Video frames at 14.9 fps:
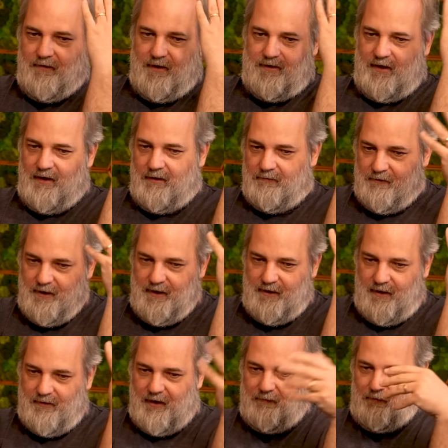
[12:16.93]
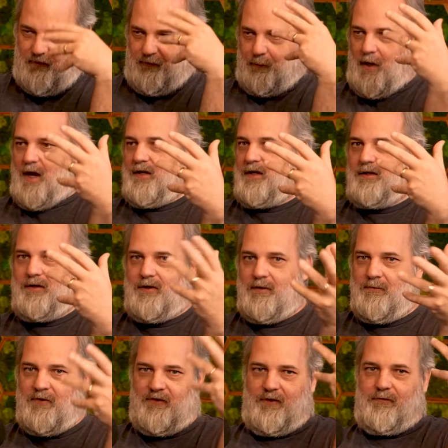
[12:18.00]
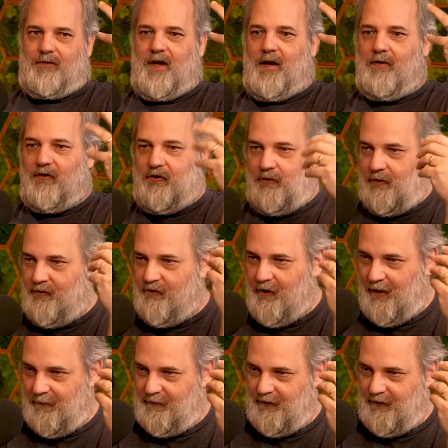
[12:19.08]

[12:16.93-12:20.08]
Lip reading: that they didn't read, and then responding to them as if now it's your job